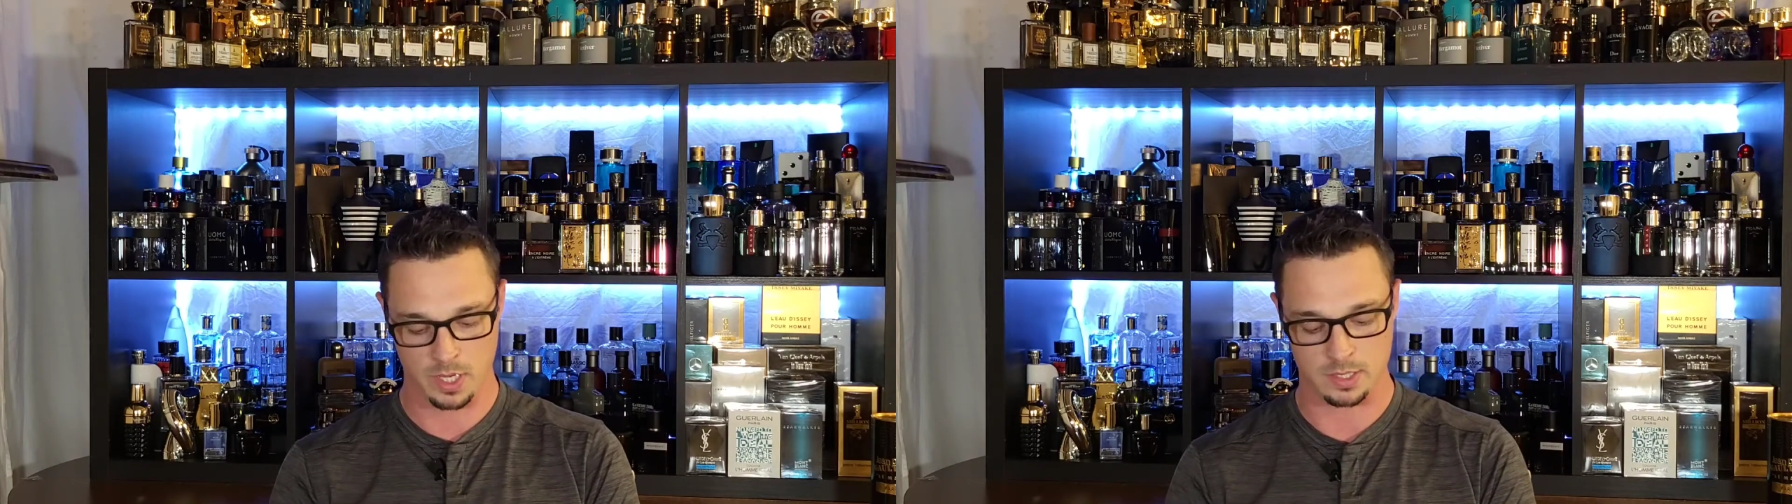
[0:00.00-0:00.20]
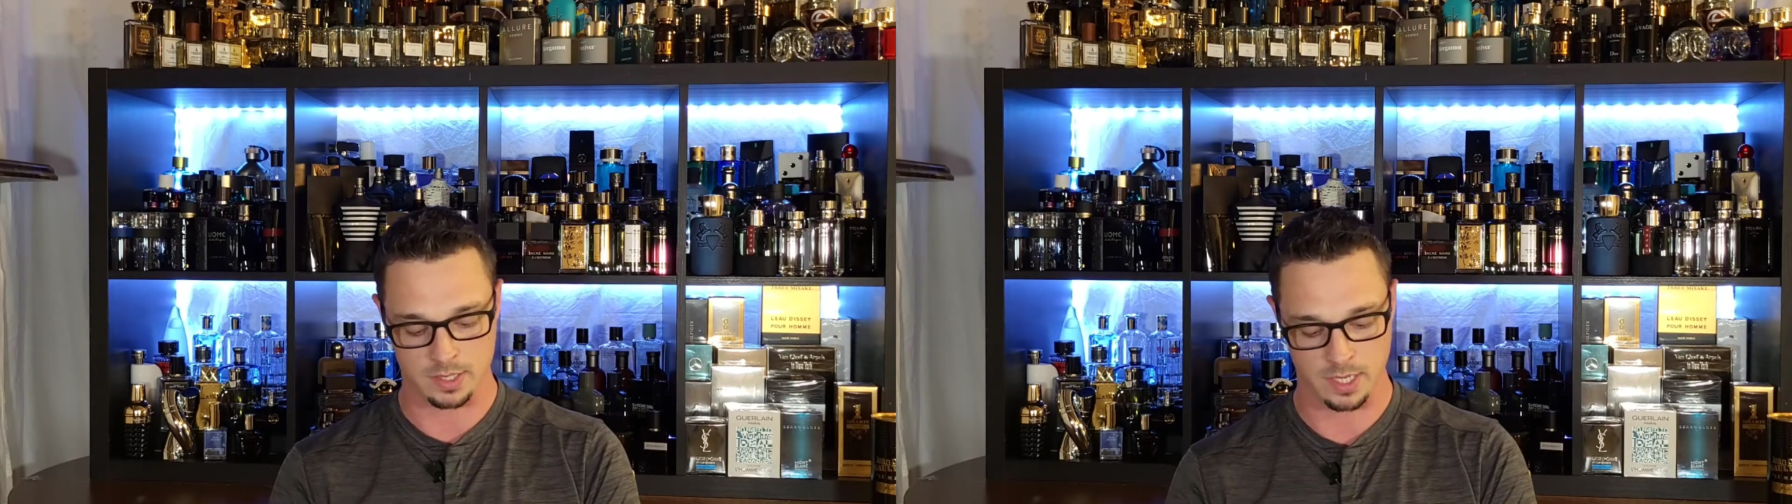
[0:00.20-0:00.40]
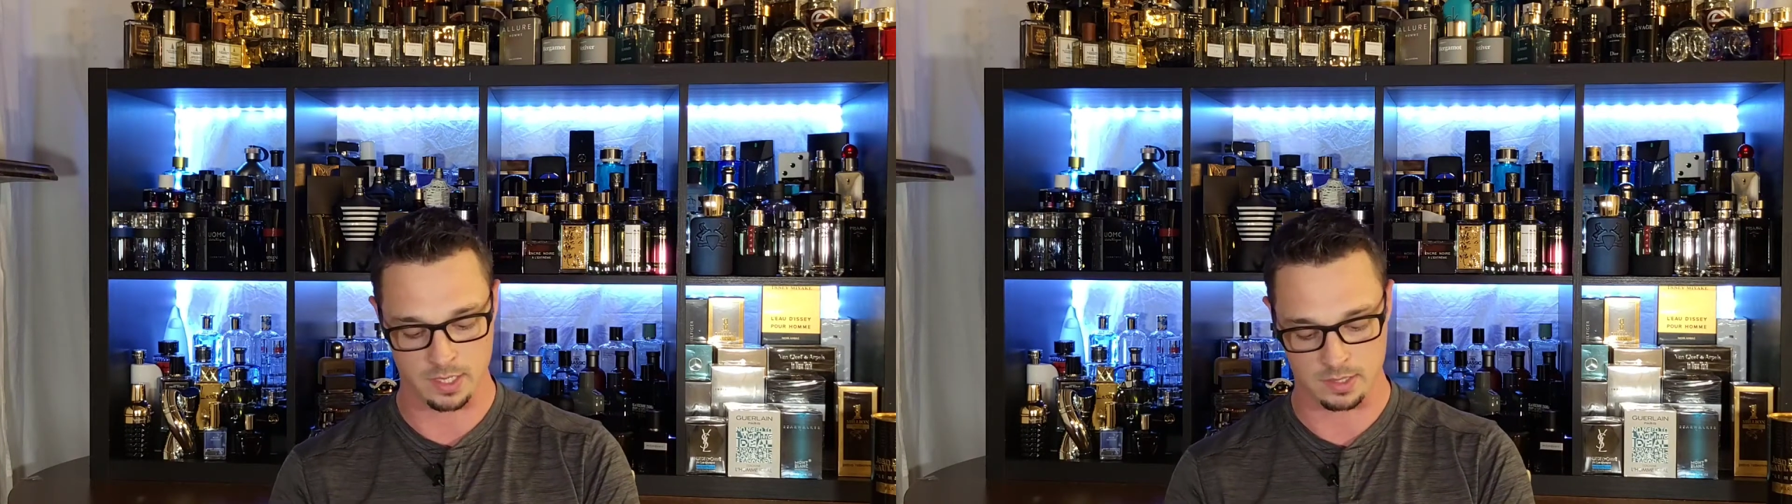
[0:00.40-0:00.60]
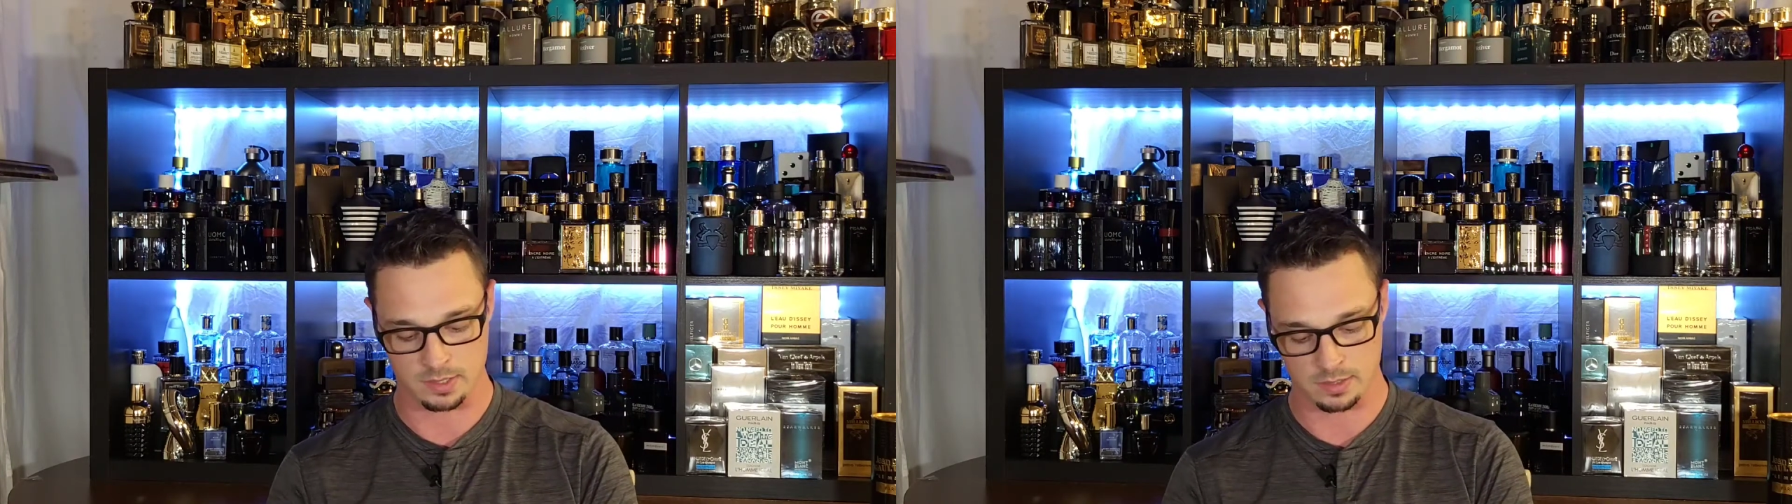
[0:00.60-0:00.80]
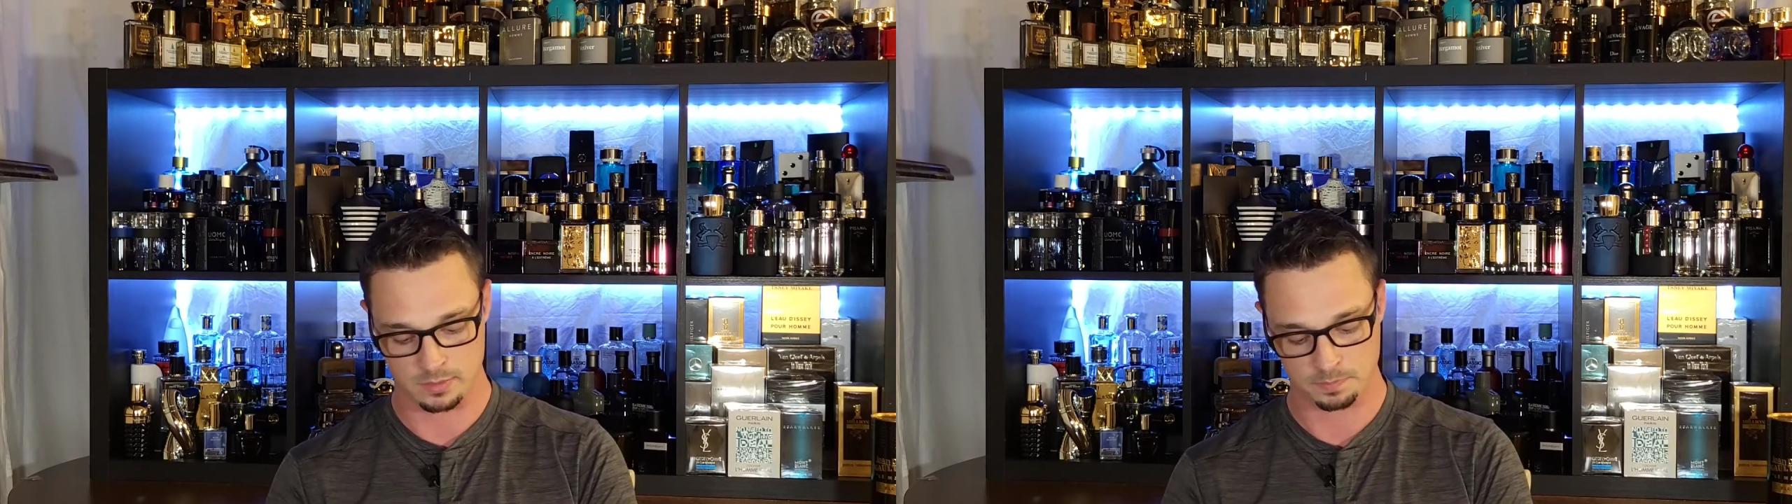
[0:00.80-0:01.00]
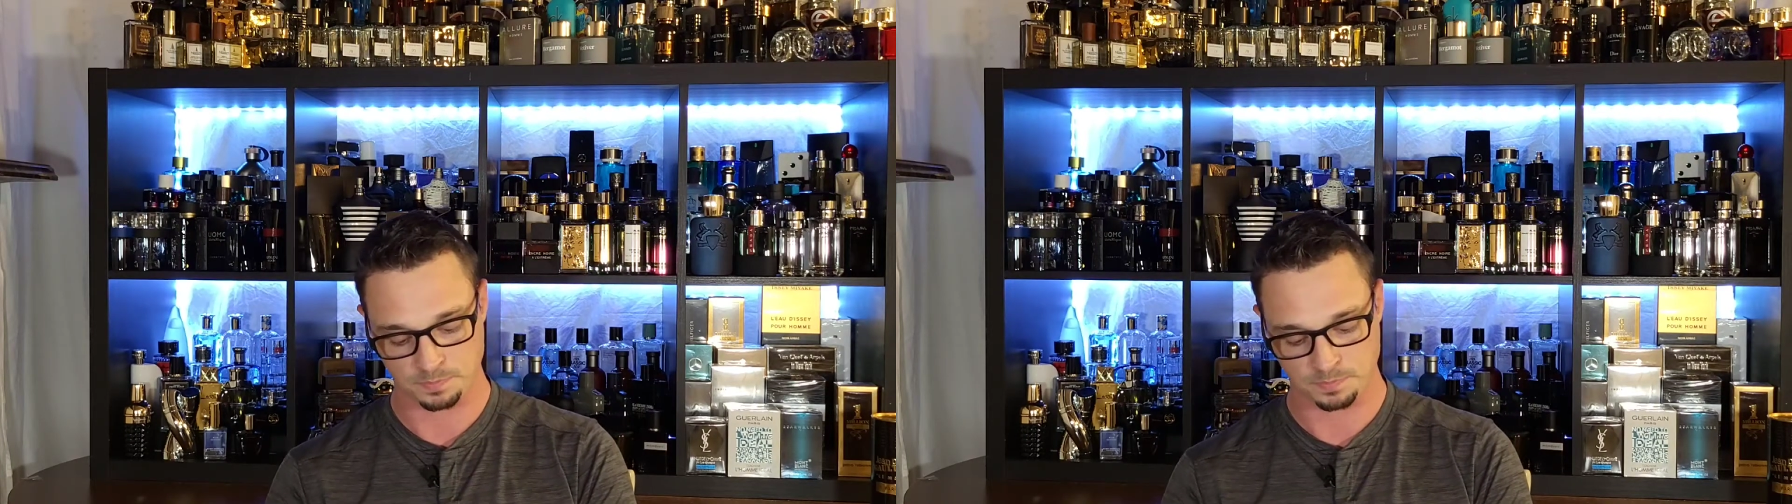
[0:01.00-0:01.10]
intense